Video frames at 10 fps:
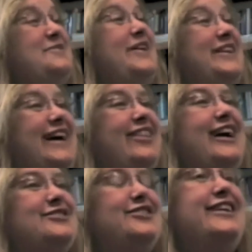about
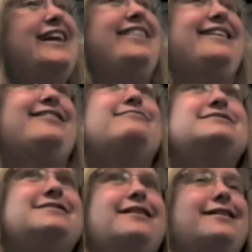online learning. I think there
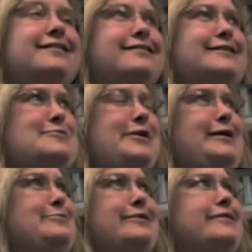was an article in the
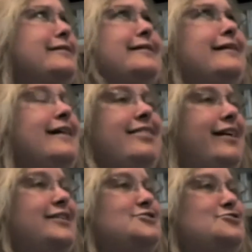paper
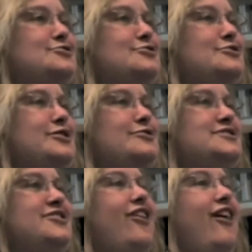that drew you
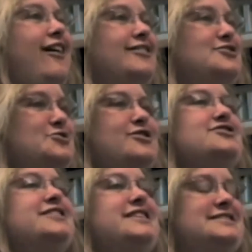to call George,
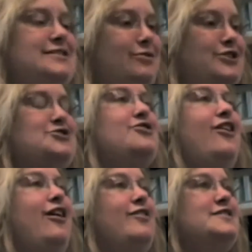and he said, "Why don't you
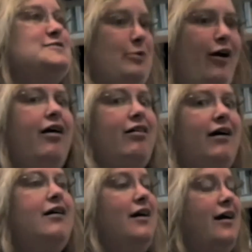call this
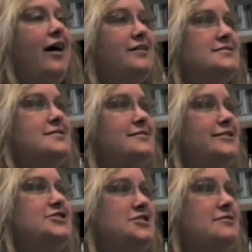Paula and see
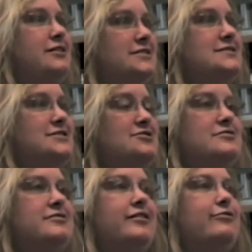what she wants to
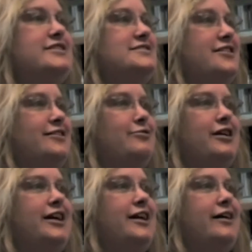do?" And we started
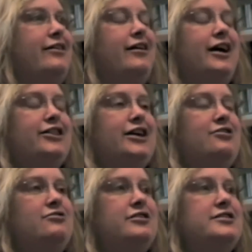working on the online
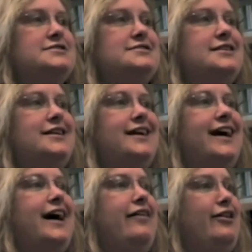course,
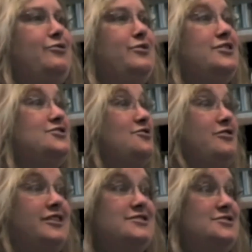and then we
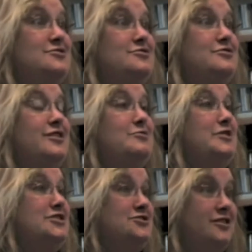showed it to the
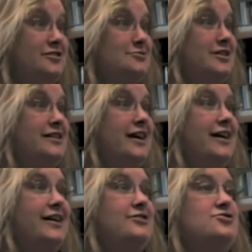administrators one
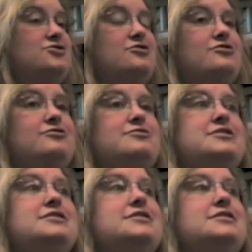day, and Joe